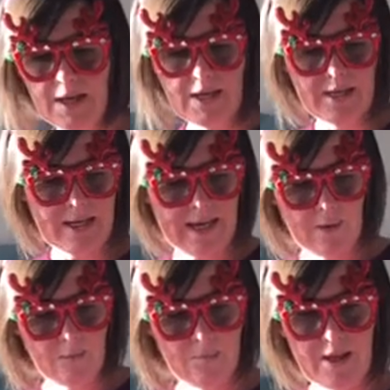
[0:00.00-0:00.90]
Now,
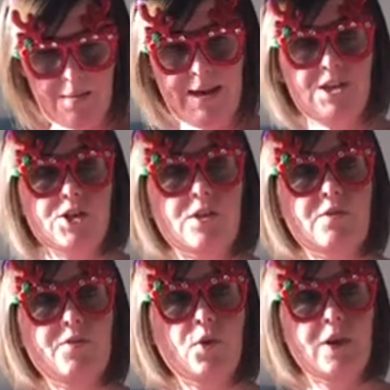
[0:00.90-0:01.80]
I mentioned the
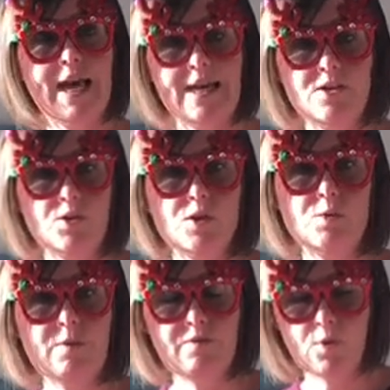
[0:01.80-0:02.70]
4 candles
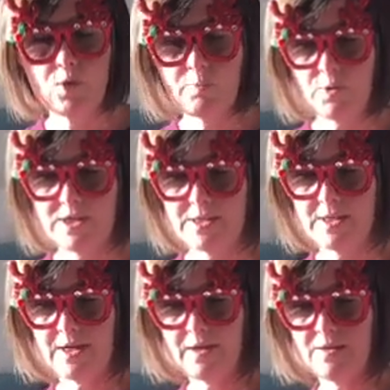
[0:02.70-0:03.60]
before, boys and
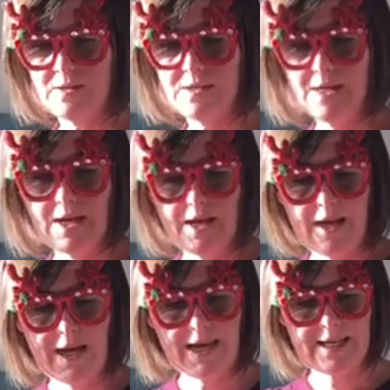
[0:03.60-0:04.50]
girls,
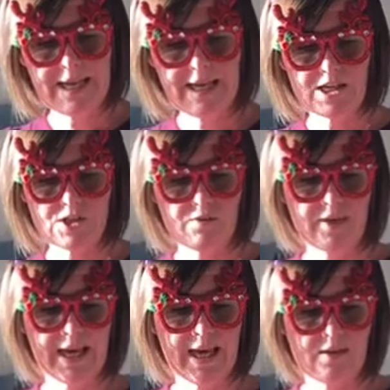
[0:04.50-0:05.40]
and each of the
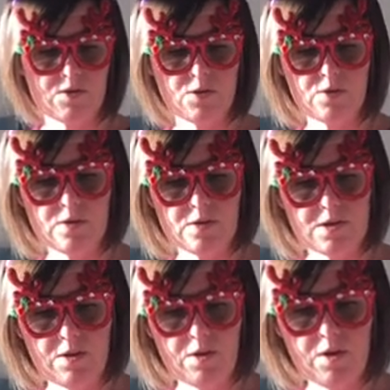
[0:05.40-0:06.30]
candles
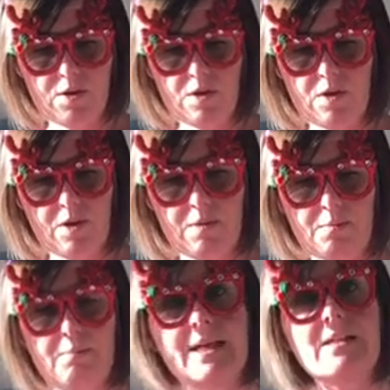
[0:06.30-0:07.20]

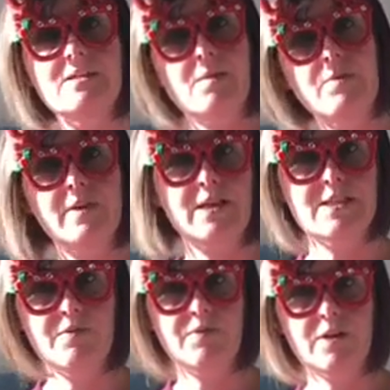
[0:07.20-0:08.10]
means something
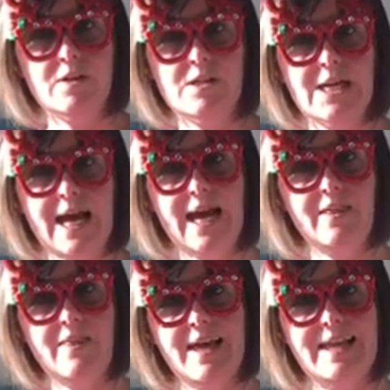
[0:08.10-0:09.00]
different,
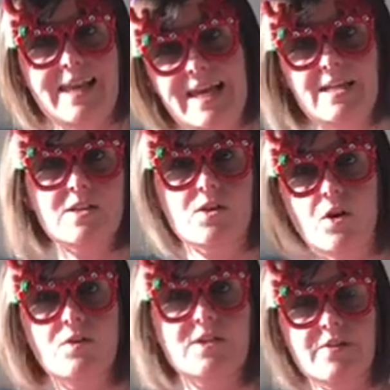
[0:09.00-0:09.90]
and they're lit
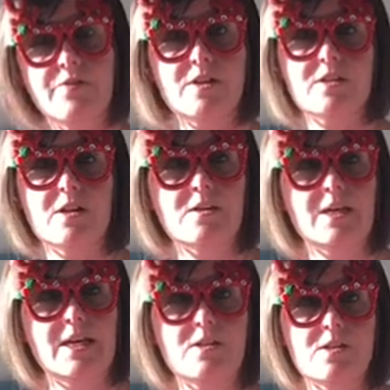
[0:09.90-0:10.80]
on different
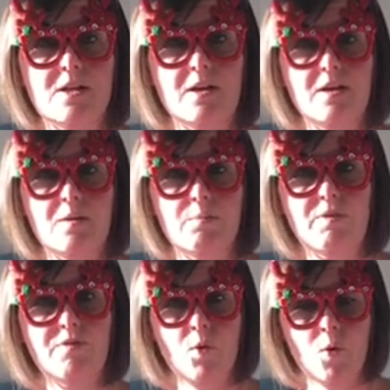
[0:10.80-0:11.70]
Sundays
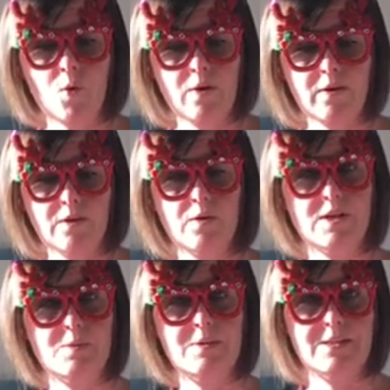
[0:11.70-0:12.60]
before
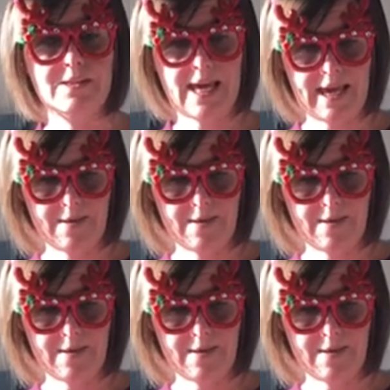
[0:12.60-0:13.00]
Christmas Day.